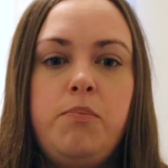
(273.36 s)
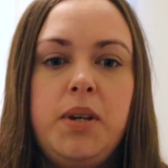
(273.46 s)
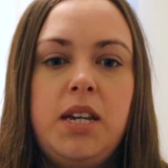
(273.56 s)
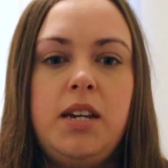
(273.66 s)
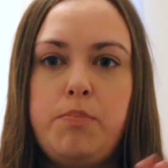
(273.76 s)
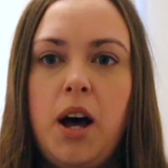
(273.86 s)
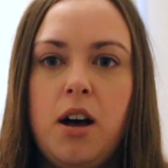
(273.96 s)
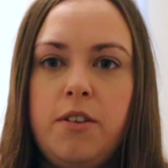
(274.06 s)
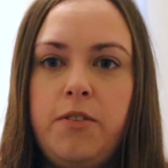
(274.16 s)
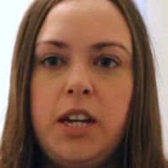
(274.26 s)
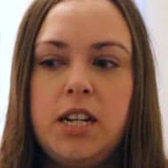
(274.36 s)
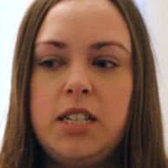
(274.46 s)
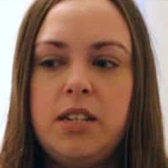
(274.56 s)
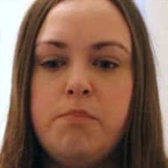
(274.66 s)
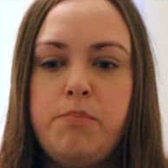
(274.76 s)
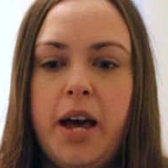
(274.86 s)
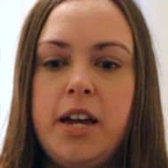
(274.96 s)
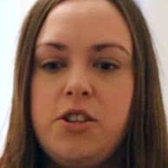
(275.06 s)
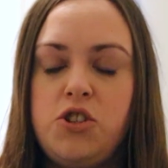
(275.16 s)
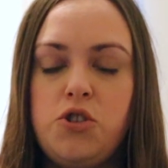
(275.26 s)
be perfect in
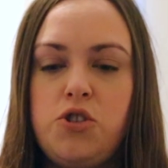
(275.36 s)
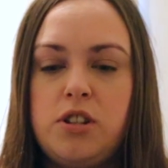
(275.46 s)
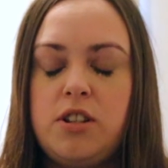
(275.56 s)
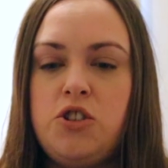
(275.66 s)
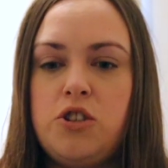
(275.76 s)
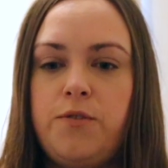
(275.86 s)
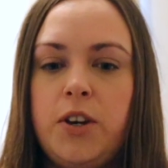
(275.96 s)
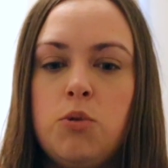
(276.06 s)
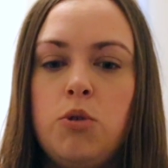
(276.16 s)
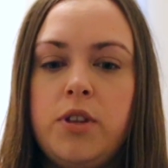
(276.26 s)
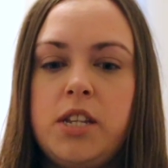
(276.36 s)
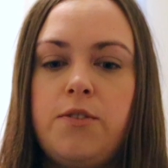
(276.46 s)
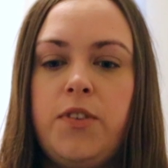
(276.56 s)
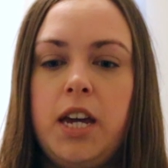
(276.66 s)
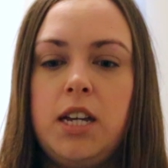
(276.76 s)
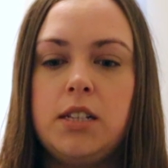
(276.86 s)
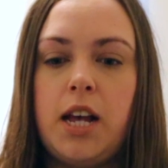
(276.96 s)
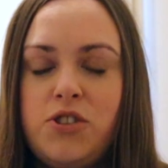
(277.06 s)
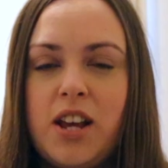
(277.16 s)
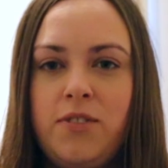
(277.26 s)
bed. You just feel all of these things.
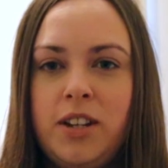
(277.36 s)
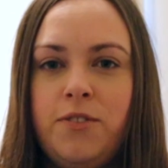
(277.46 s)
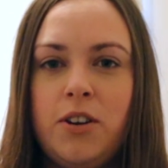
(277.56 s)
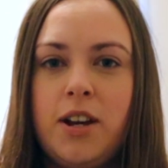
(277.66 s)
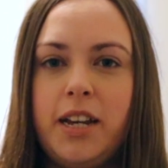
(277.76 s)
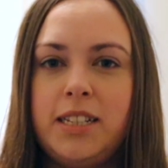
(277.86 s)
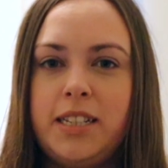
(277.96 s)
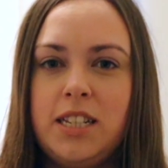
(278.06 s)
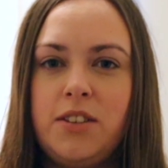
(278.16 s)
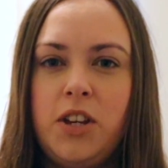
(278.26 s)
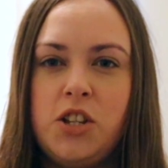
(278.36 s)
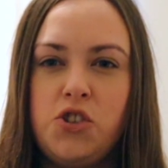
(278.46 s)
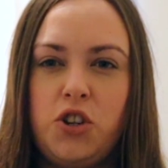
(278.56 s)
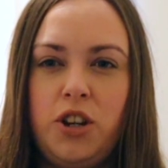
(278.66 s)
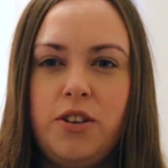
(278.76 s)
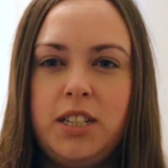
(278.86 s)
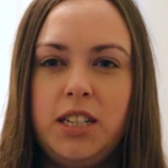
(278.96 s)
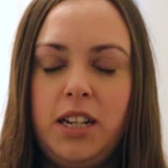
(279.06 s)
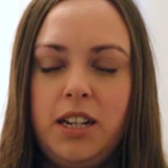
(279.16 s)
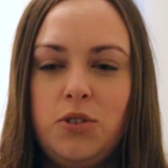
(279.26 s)
You definitely feel like a sense of
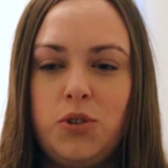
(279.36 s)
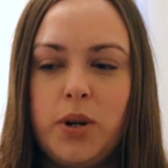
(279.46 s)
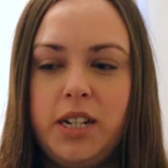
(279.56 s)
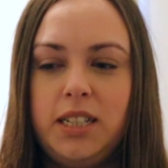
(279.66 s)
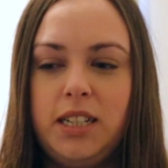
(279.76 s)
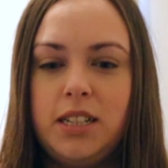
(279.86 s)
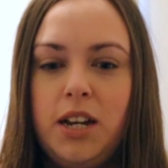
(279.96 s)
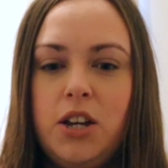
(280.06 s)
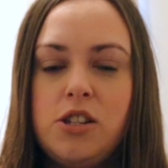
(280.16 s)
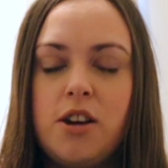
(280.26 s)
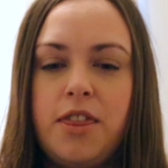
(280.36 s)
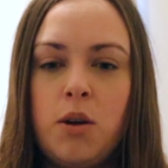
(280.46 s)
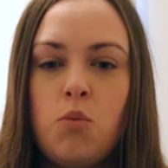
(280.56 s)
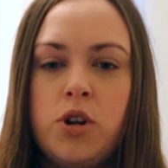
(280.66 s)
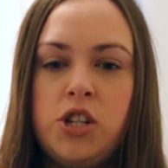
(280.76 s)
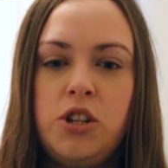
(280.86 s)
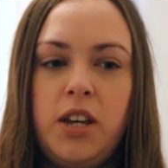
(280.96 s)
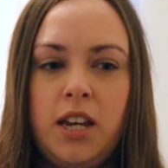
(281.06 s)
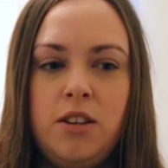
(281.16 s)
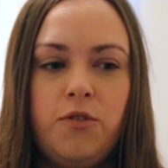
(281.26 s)
insecurity in your 20s. So I think once you
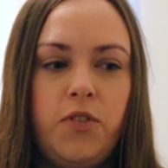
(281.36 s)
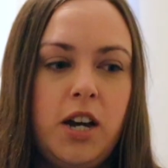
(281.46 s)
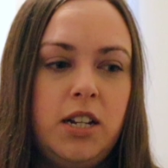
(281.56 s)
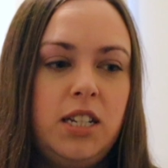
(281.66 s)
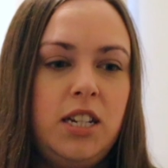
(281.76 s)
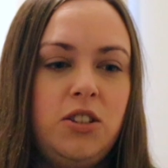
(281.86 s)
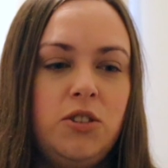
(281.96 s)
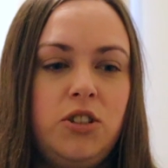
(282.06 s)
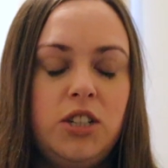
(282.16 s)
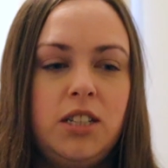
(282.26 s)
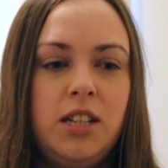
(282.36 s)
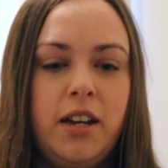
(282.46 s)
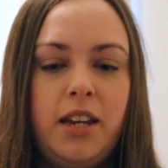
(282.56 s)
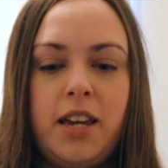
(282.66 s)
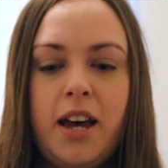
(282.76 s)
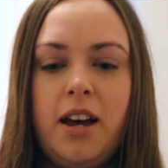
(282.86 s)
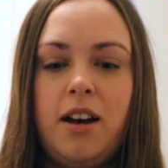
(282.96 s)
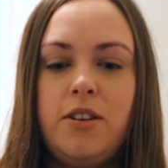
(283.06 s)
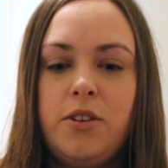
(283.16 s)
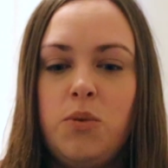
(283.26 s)
hit your 30s, you're just like, yeah,
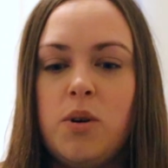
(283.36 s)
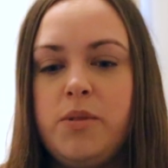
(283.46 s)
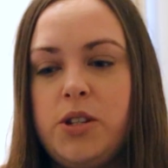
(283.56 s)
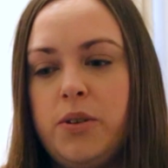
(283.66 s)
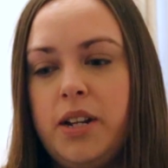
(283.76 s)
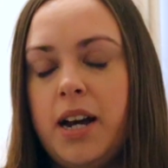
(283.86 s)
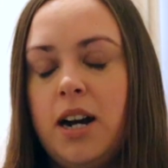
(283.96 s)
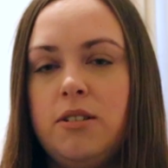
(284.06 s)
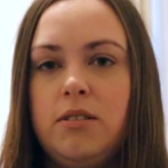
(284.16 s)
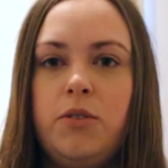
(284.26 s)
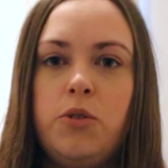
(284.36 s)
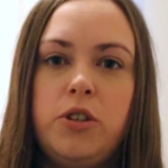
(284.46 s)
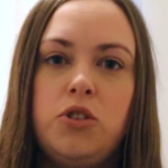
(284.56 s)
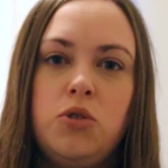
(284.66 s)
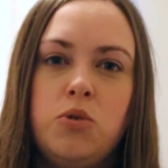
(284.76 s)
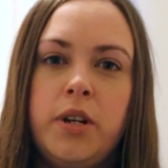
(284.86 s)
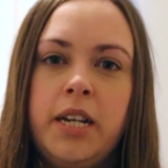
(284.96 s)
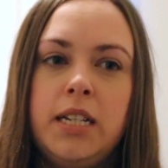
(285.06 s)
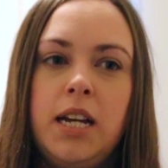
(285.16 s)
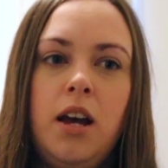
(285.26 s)
I know what I'm doing now. I've got it
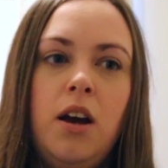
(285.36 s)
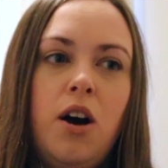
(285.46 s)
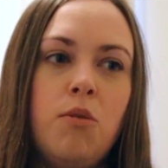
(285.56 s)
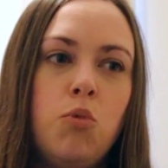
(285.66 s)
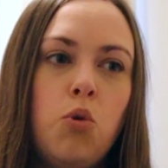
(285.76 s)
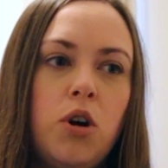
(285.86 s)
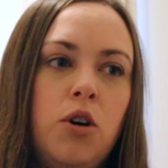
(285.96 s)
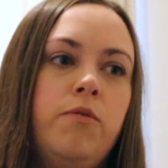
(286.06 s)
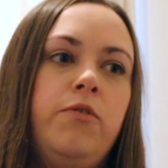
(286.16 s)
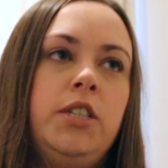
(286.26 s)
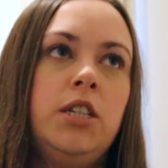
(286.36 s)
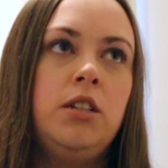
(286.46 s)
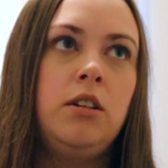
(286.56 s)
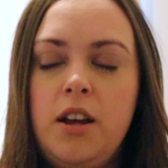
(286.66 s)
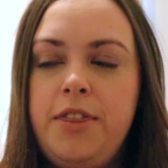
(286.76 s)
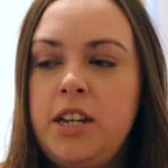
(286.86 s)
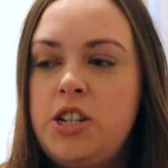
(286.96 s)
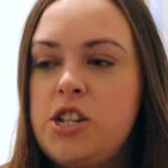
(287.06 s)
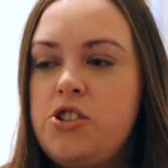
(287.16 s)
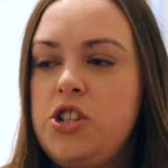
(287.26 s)
sorted. I'm more confident. And I think
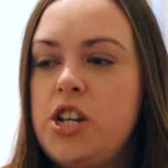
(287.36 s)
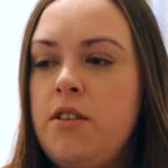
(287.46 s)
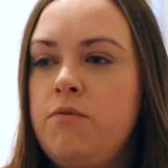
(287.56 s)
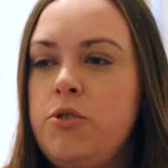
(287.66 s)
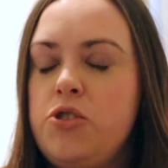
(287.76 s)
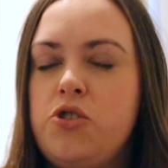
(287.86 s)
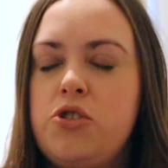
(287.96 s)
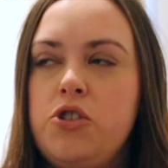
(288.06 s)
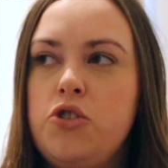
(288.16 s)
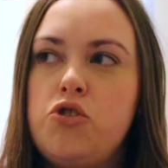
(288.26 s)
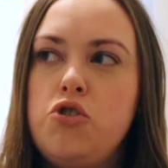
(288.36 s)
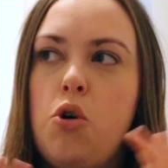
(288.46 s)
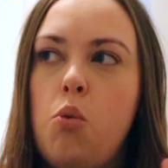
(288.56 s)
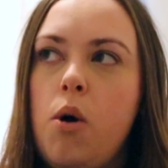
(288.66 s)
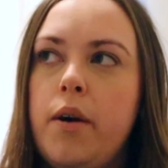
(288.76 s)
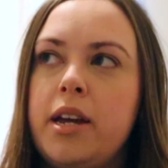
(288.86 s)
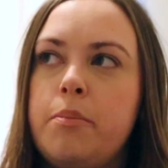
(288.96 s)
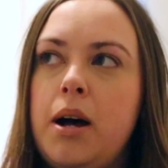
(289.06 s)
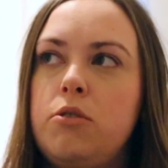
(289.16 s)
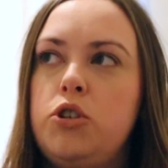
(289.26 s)
just in general, you're just not worrying
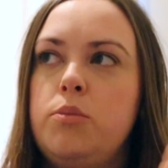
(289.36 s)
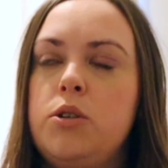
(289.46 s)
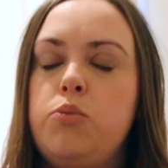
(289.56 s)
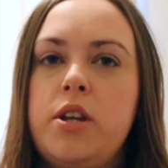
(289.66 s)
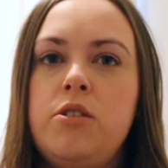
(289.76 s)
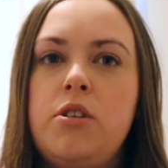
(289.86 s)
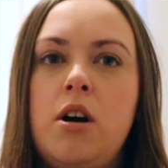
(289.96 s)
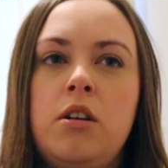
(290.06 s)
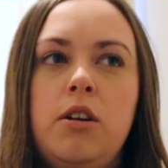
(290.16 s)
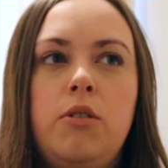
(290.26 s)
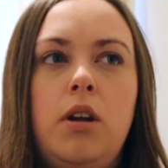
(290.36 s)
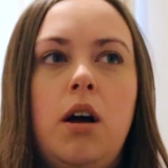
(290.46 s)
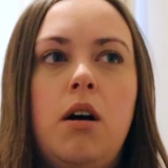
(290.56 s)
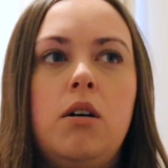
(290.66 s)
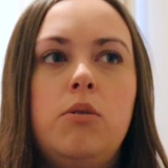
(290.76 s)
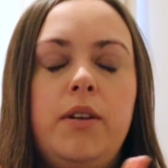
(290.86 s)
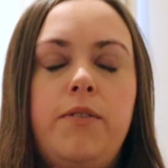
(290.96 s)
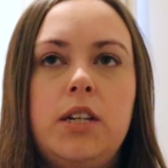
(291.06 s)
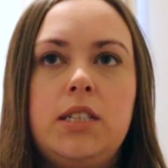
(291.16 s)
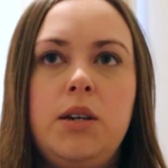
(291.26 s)
about too much. When you're younger, you're like, oh,
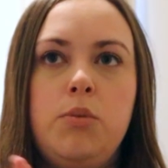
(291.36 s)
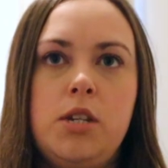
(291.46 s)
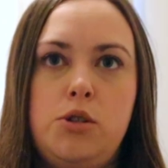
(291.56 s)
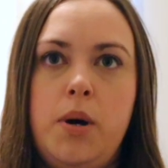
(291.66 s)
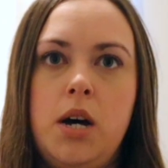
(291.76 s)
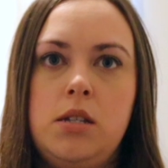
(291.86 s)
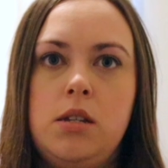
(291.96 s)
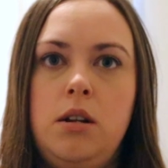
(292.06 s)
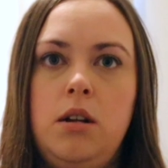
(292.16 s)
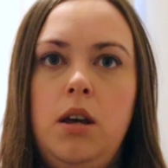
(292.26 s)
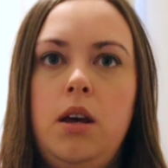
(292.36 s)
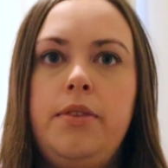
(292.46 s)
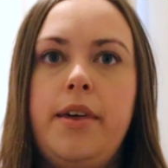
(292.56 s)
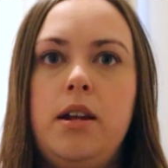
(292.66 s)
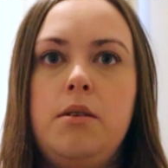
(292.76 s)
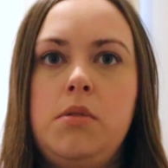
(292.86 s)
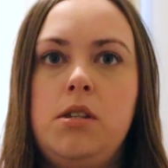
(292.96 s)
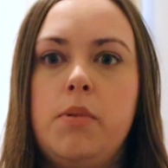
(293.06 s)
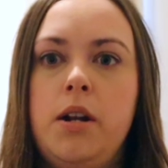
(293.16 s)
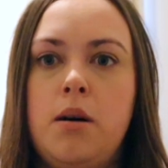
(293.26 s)
if I sleep with this person, then it
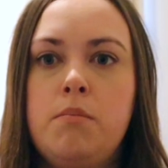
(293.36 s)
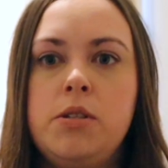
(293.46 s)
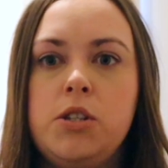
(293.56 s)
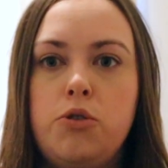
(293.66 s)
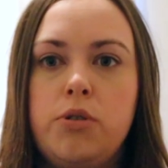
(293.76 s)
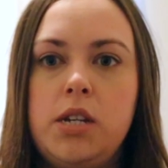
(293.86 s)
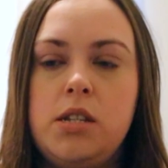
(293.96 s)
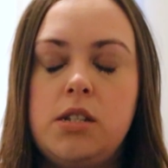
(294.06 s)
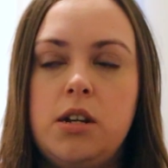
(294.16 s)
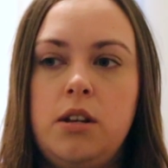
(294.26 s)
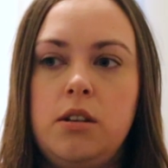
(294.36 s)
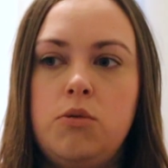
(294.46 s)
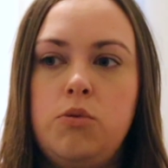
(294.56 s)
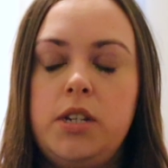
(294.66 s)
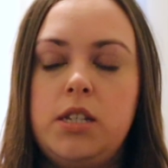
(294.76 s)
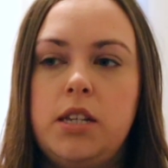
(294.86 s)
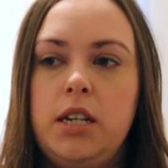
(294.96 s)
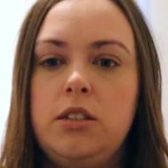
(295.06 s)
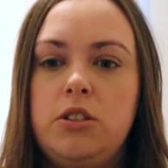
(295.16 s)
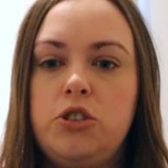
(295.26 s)
means my numbers increased. And all these
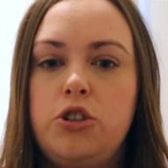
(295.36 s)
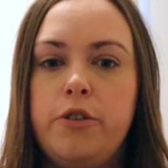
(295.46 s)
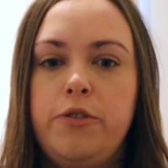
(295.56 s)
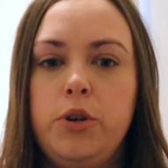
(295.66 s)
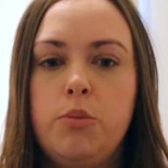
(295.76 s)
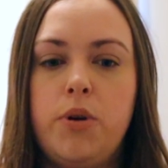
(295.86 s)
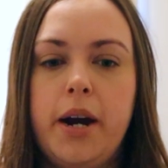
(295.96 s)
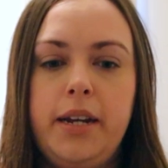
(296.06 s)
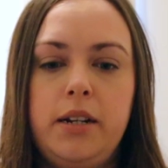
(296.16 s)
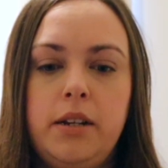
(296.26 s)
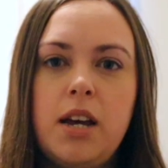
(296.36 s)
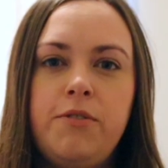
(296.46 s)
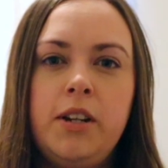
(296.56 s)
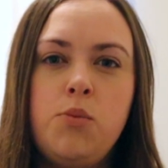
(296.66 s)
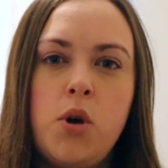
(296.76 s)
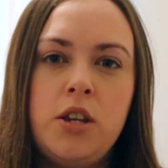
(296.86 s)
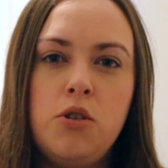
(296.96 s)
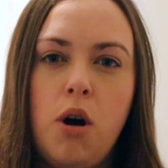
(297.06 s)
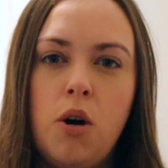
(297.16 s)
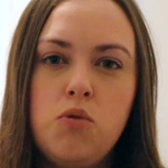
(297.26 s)
things just go through your brain. Definitely when
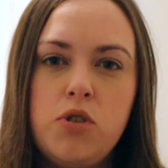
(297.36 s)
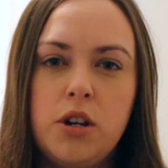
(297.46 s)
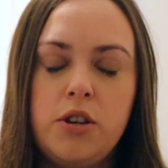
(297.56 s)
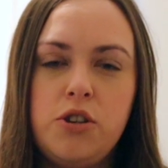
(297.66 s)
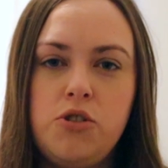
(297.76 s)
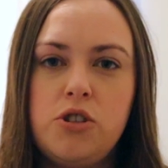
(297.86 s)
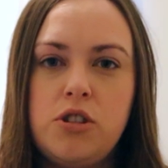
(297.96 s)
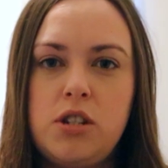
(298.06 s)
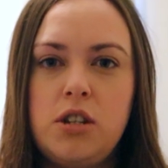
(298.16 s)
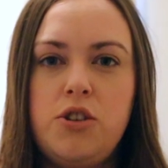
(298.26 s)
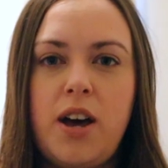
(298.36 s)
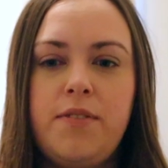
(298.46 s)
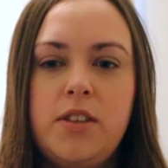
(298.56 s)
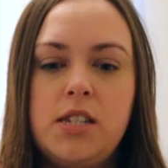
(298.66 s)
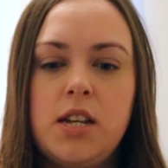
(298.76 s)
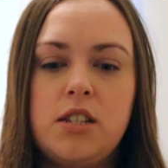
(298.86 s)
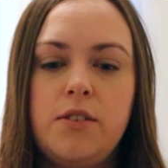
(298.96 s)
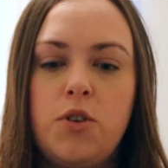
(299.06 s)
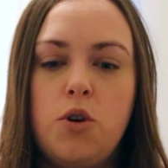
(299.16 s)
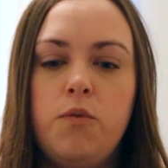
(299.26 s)
you're older, you have this sense
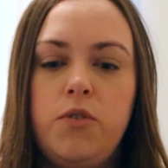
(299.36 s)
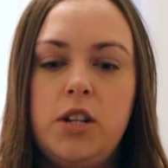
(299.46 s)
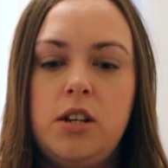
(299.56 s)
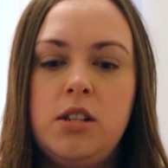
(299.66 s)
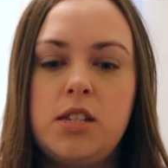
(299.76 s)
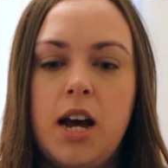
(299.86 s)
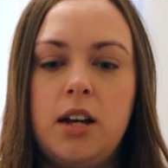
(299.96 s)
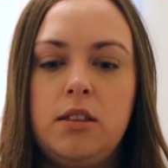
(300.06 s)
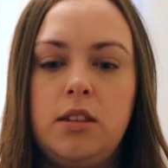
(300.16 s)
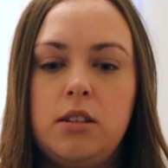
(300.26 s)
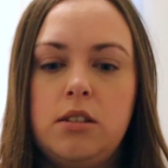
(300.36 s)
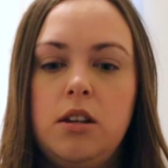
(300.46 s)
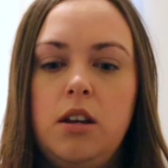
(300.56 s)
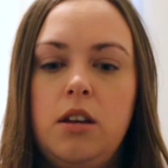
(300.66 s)
of confidence and this,